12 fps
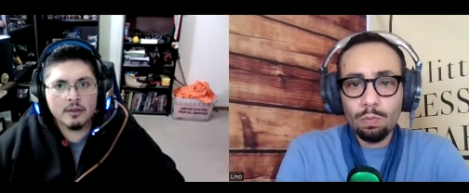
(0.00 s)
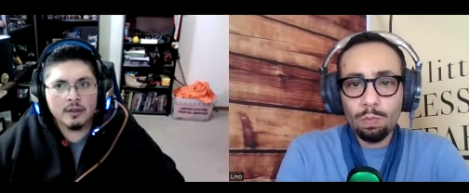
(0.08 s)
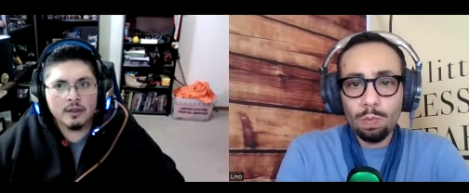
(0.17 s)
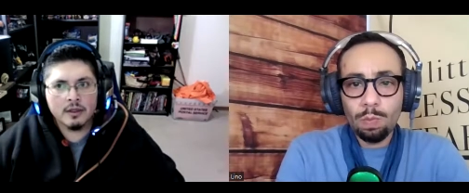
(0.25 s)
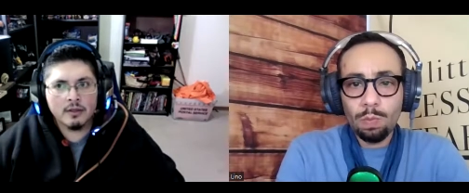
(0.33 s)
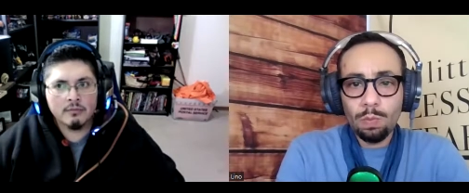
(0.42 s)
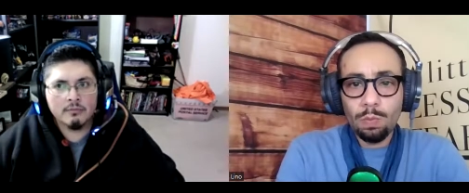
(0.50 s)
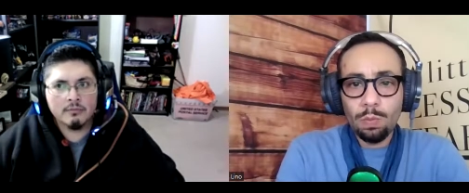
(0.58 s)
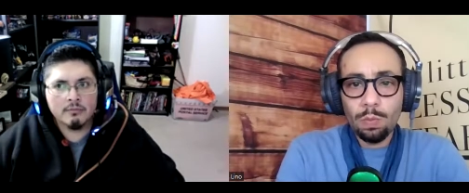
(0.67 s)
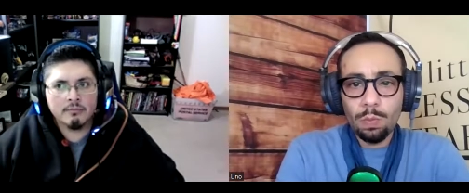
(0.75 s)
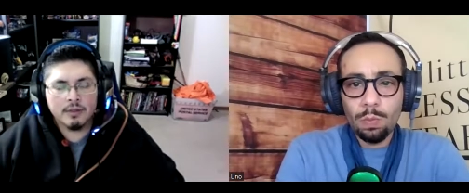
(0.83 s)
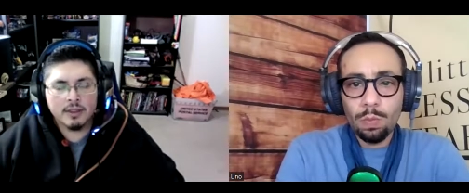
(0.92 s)
Speaker 1: Um,
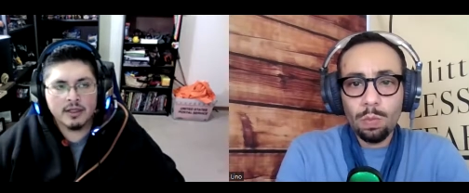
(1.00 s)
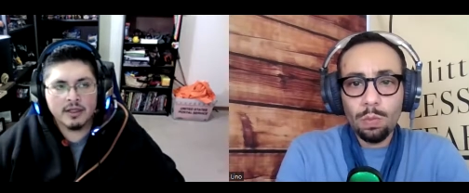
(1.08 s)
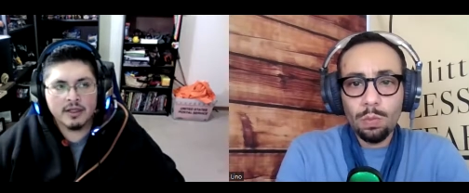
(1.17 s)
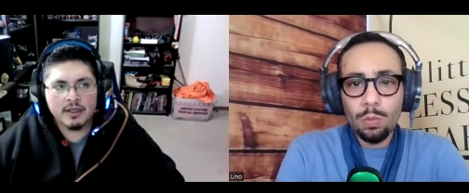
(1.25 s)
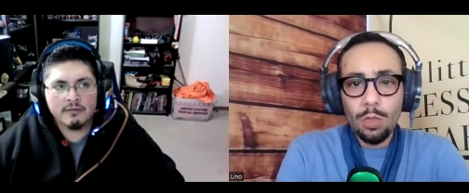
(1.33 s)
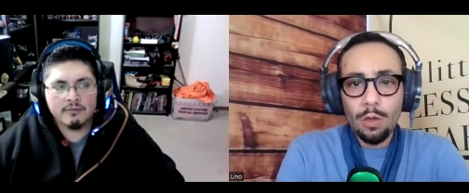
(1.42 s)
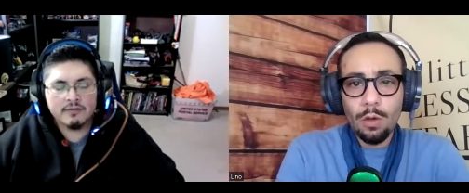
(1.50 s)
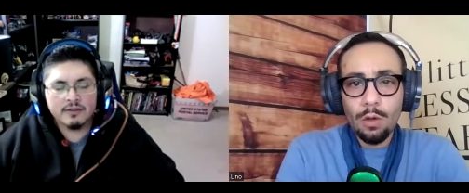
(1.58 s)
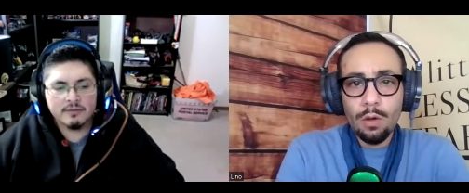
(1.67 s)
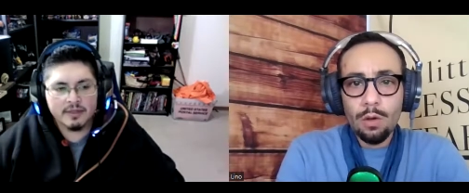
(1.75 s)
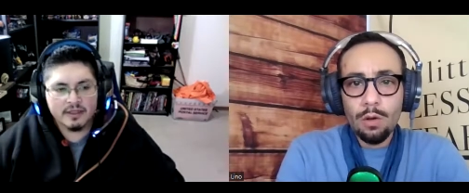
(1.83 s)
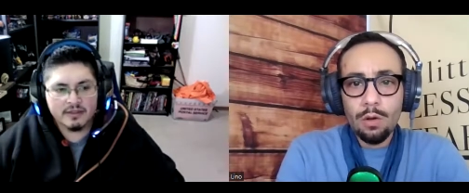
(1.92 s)
but I have
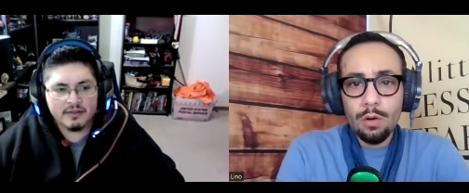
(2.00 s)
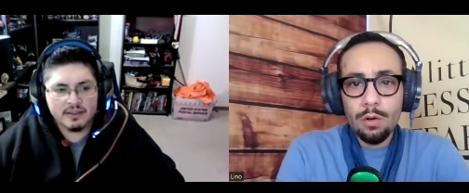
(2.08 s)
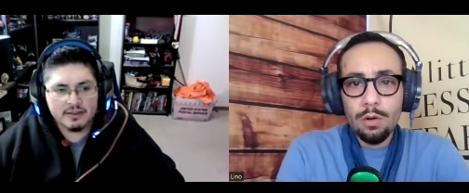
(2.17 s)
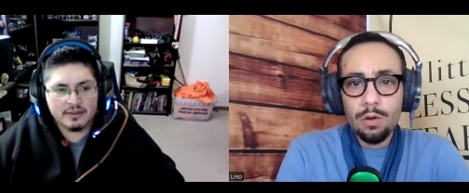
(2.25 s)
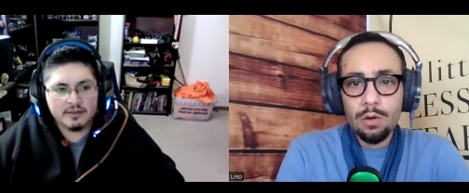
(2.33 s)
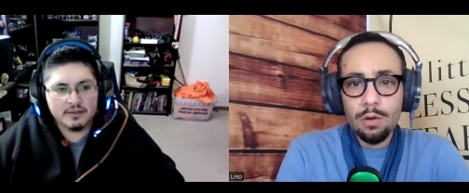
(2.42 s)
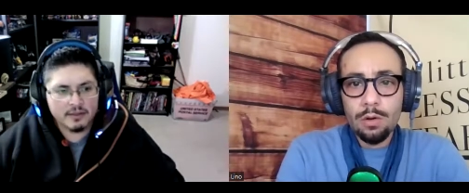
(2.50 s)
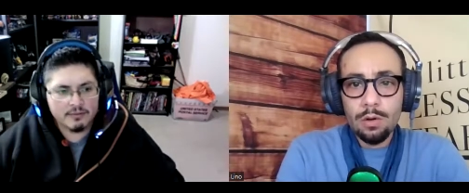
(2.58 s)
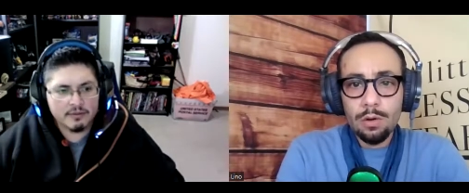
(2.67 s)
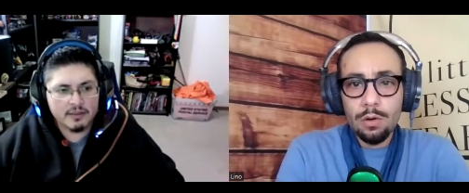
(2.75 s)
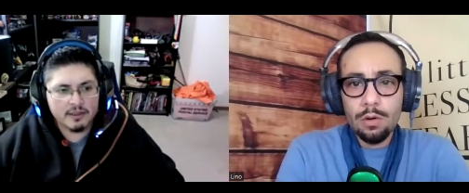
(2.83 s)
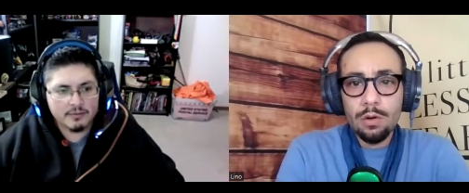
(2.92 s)
done meditation and that
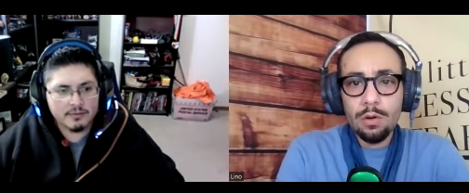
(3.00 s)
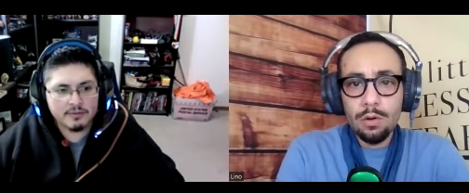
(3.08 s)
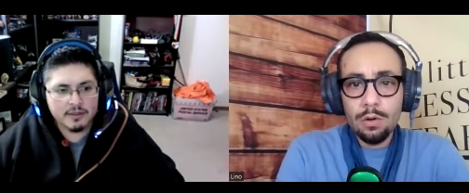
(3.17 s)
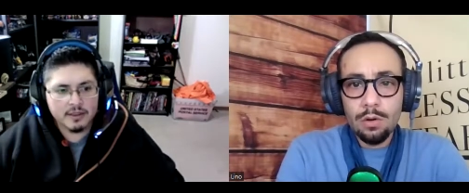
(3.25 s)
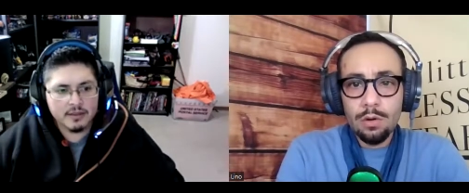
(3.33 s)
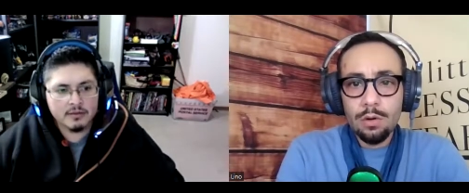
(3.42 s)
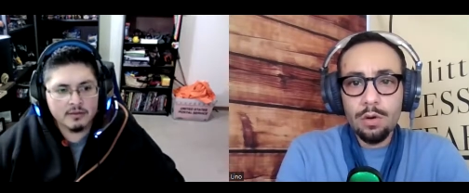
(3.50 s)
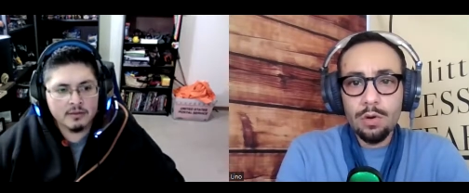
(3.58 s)
really helps with that.